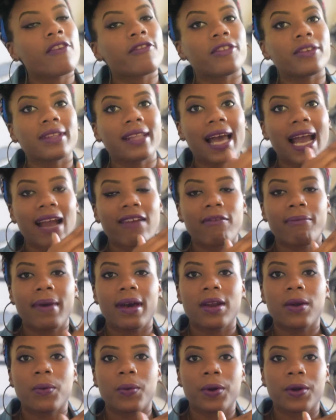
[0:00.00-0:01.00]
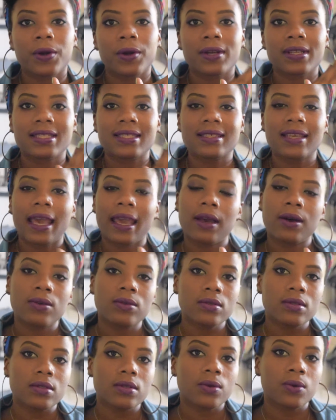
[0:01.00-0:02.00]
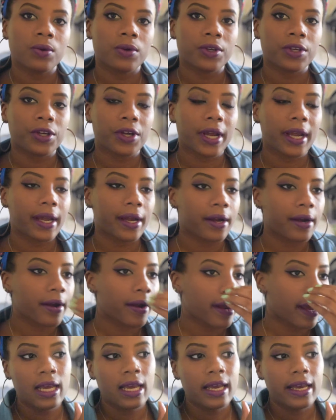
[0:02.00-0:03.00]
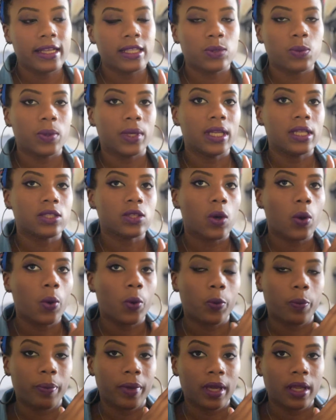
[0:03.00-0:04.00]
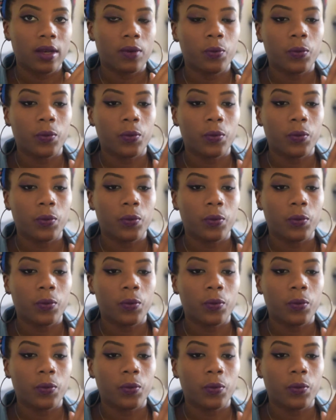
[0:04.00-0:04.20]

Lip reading: for lack of a better word, scales on your hair. It's when it's open.